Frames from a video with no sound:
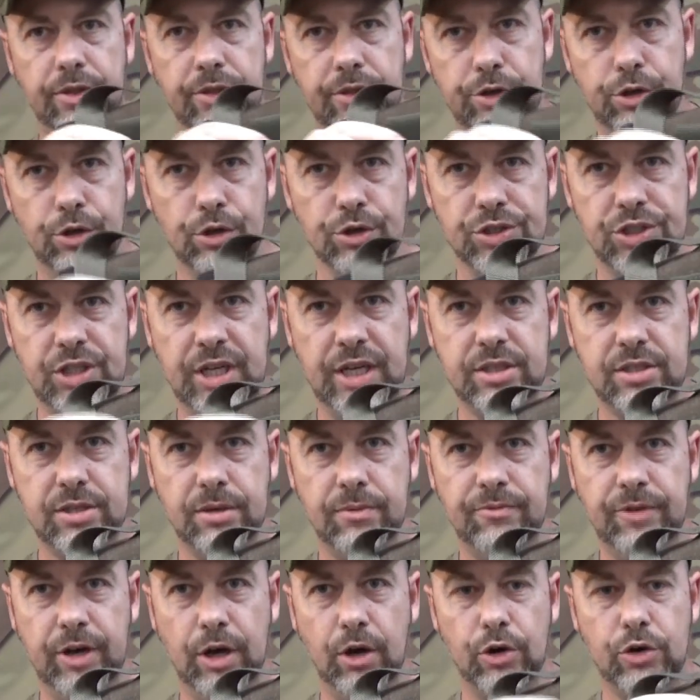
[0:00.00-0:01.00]
You'll see
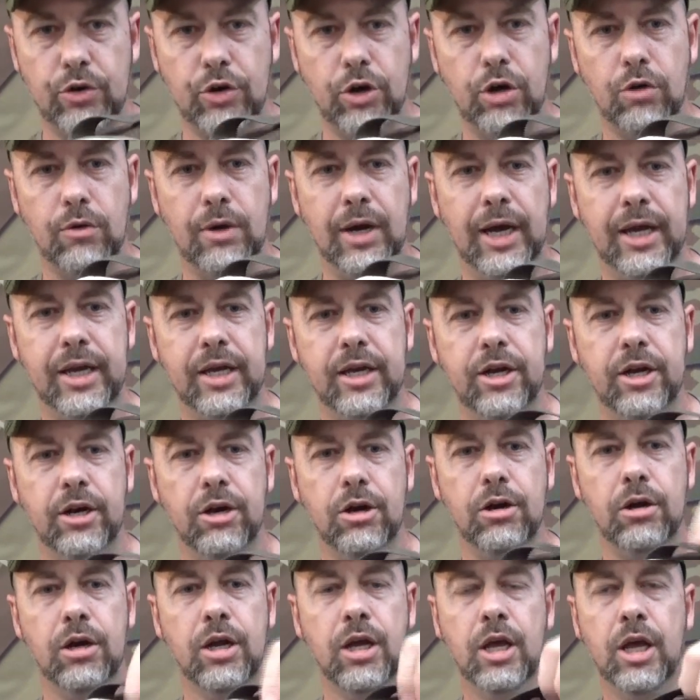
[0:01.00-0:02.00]
some Velcro right
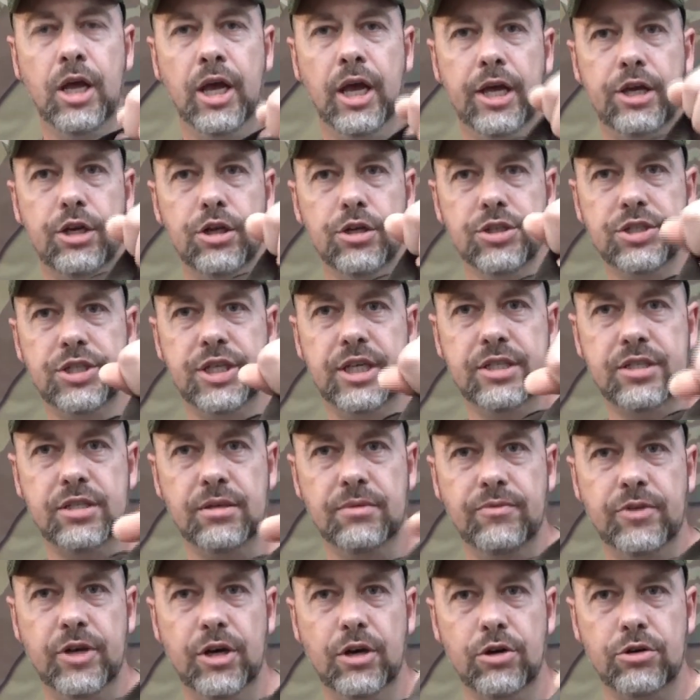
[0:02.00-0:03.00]
here, and you'll see
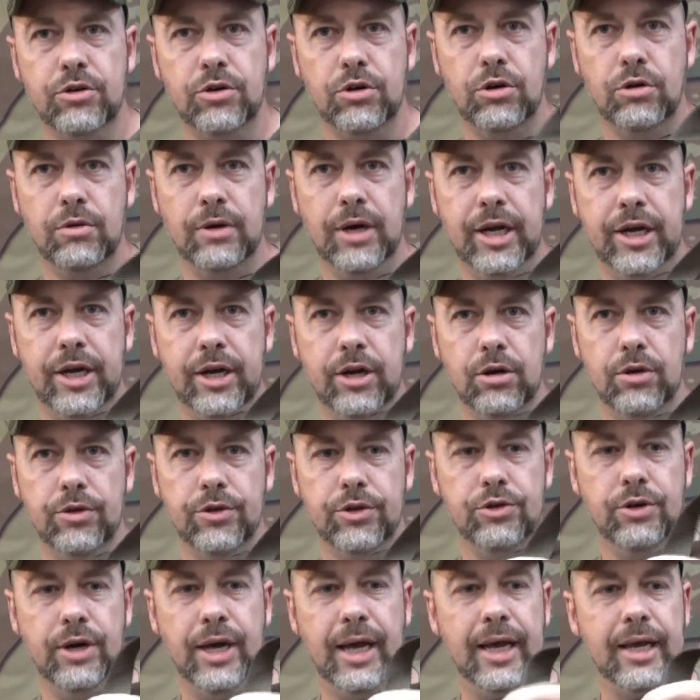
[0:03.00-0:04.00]
some Velcro right here on the
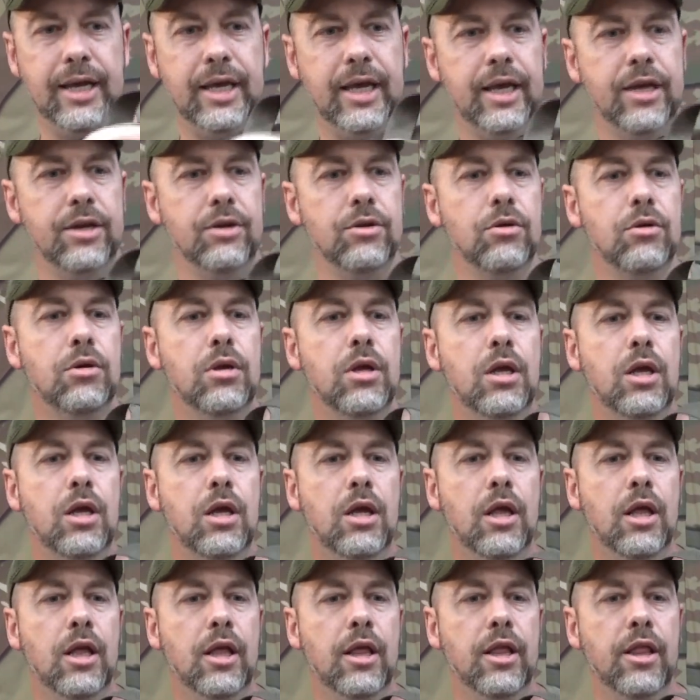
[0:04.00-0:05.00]
drag handle.
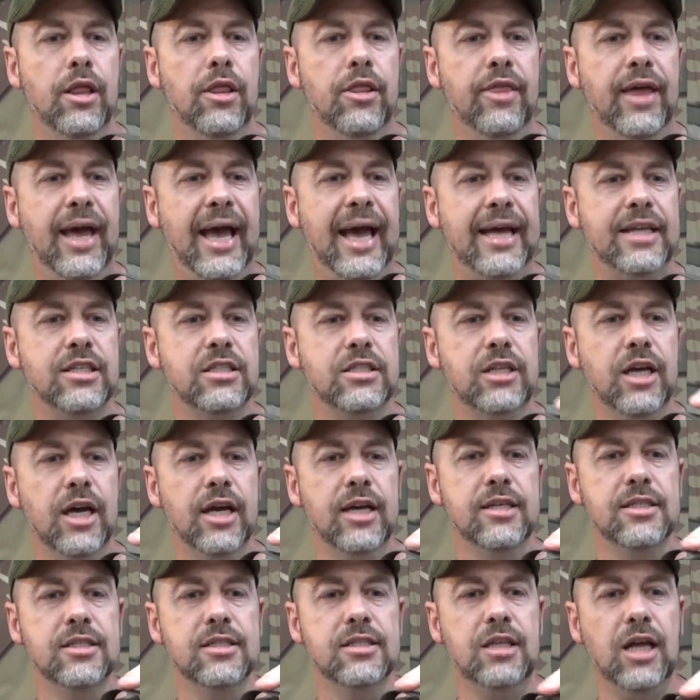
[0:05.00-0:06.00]
That
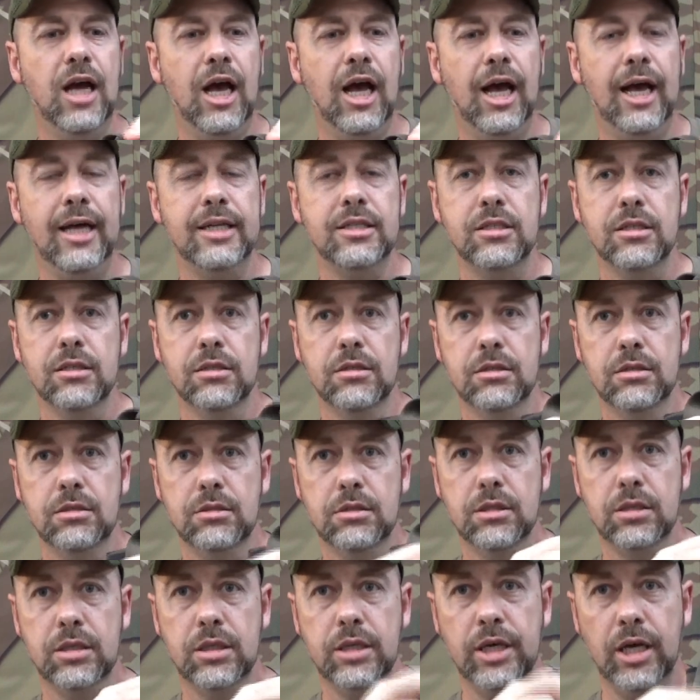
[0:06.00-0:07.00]
does not
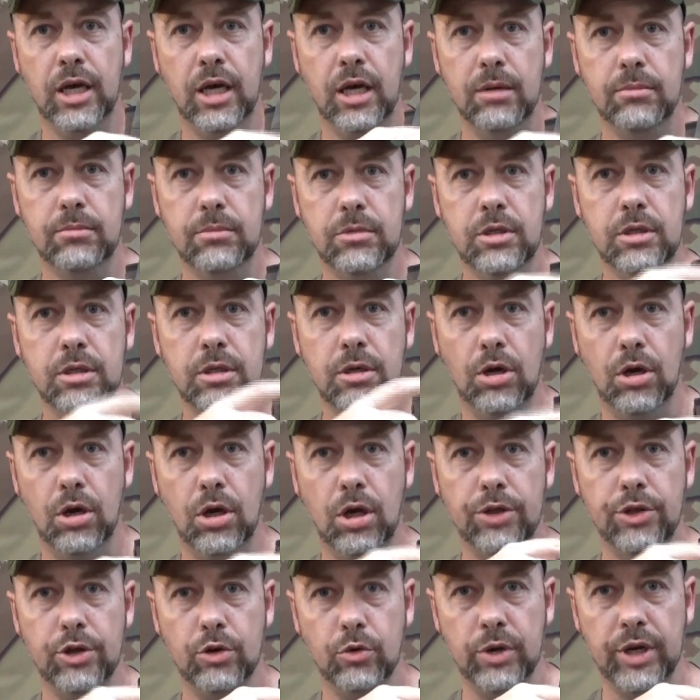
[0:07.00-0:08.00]
come
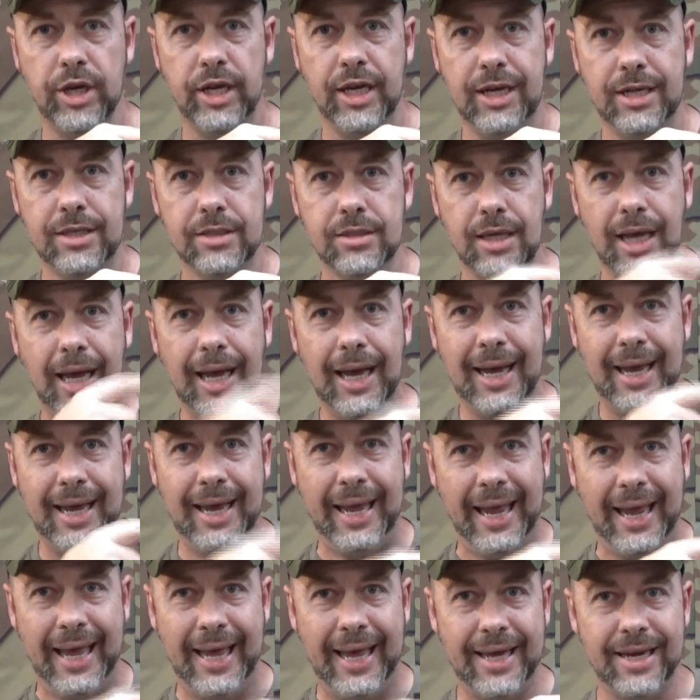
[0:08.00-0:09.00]
on the rigs. I
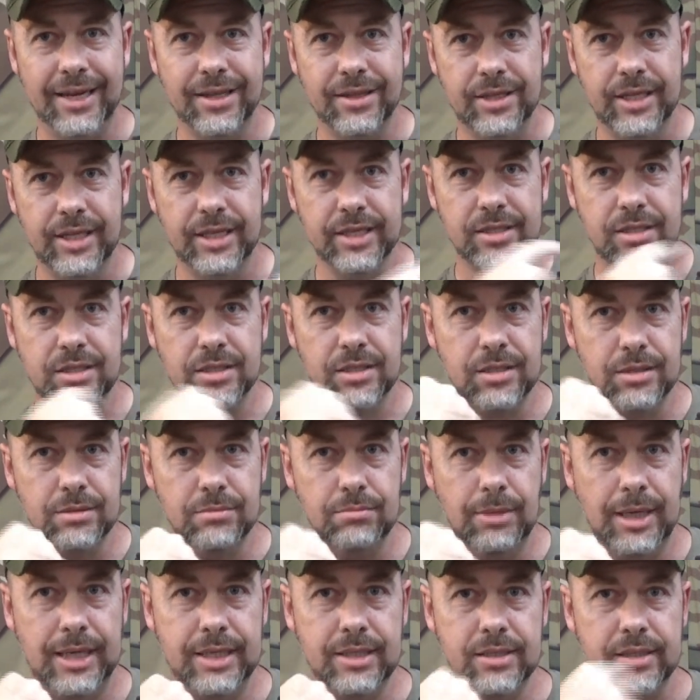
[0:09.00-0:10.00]
added this
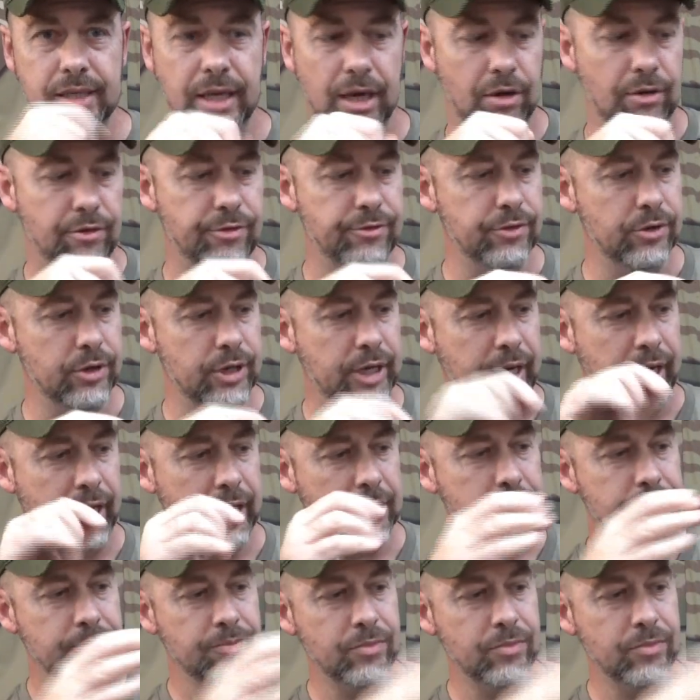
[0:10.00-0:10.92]
myself, okay?